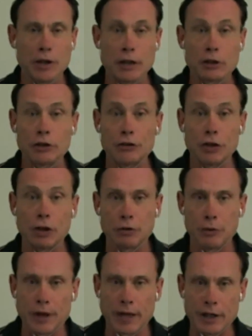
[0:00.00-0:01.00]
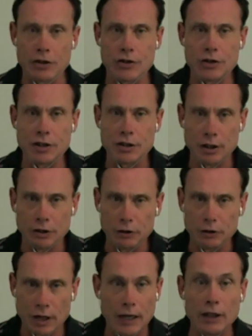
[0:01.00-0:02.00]
to actually sell through an agency to sell
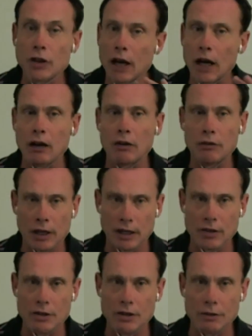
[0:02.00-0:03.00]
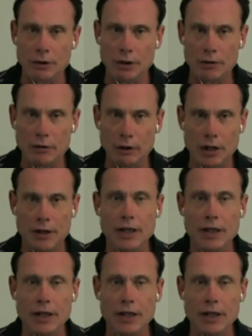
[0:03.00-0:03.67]
to clients, ah, now that's different, right?